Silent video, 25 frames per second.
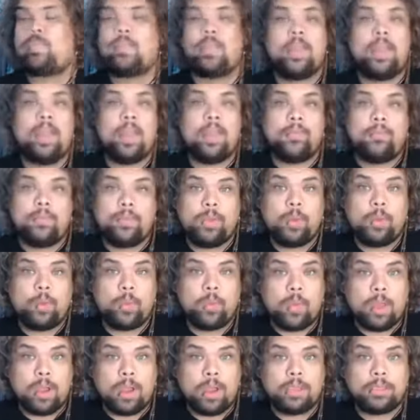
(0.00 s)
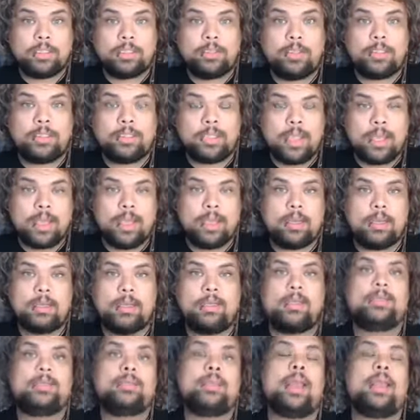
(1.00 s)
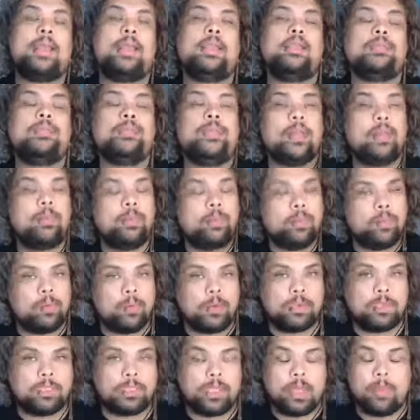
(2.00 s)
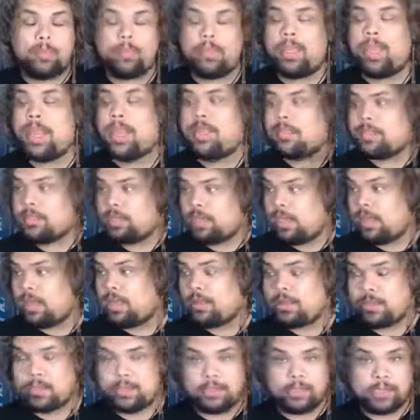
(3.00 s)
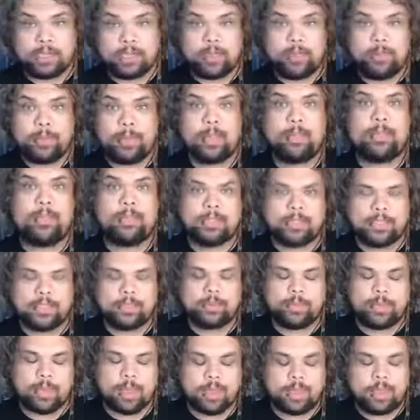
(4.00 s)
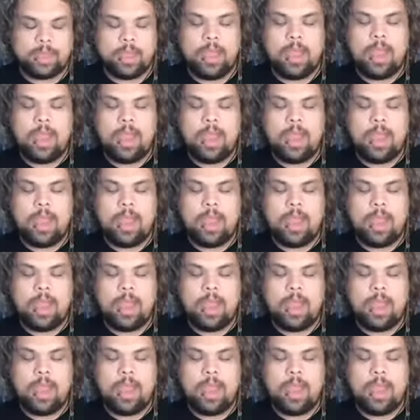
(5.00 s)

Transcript: if you want to attend the psychic development workshop, yes, y'all, this is going to be a business plug,